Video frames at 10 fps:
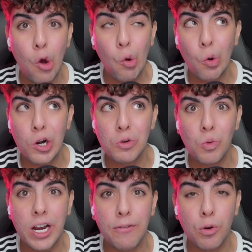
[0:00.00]
or
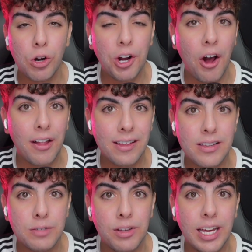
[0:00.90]
whatever we're calling
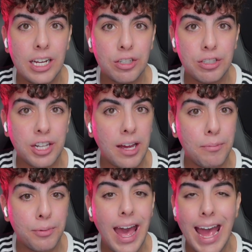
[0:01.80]
this
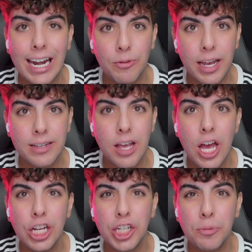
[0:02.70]
relationship. Anyways,
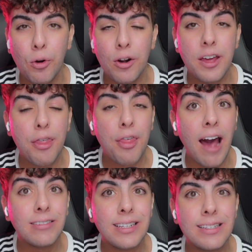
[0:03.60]
she poured
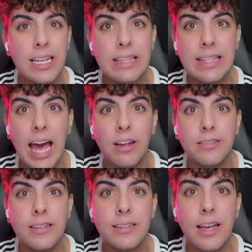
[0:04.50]
thousands and
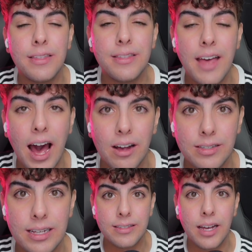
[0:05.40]
thousands and
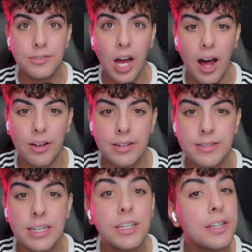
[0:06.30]
thousands of dollars
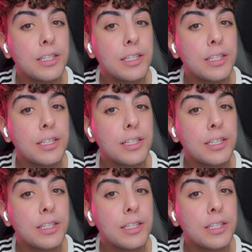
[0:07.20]
into this